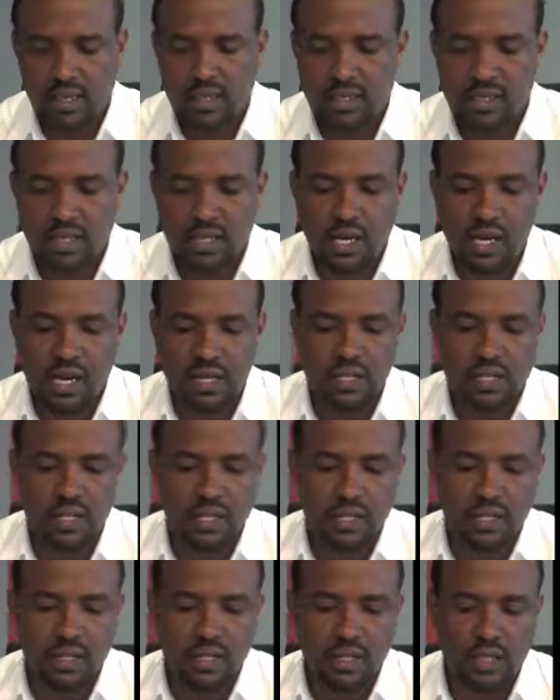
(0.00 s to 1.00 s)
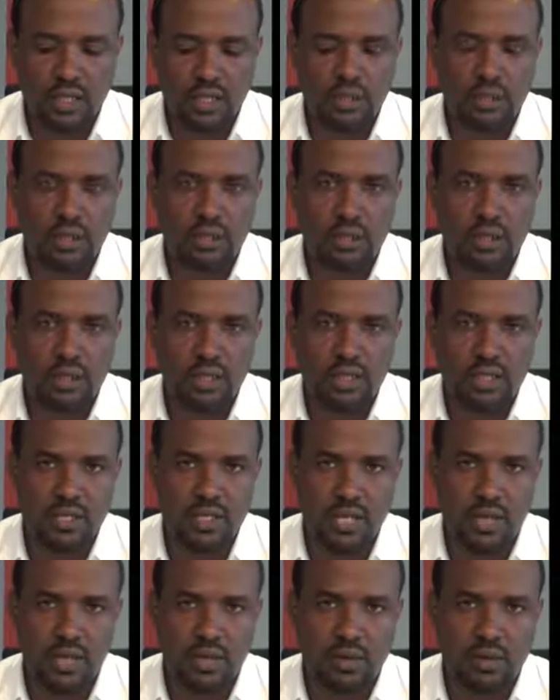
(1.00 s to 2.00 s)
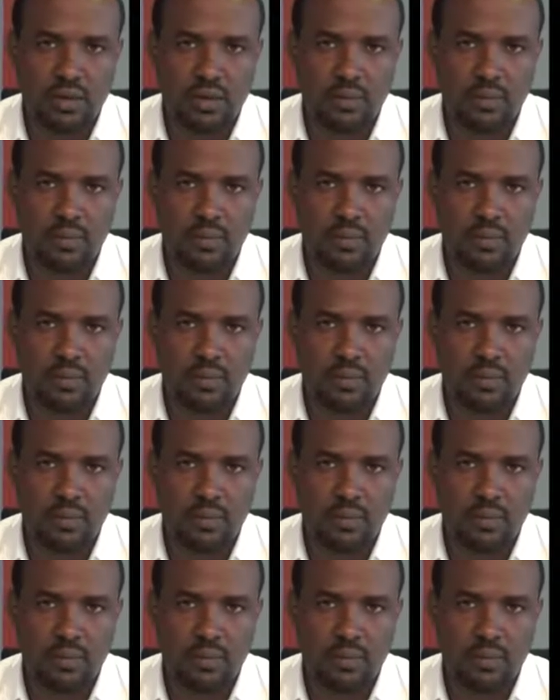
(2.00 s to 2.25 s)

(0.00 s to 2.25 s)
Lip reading: structure needs to be designed.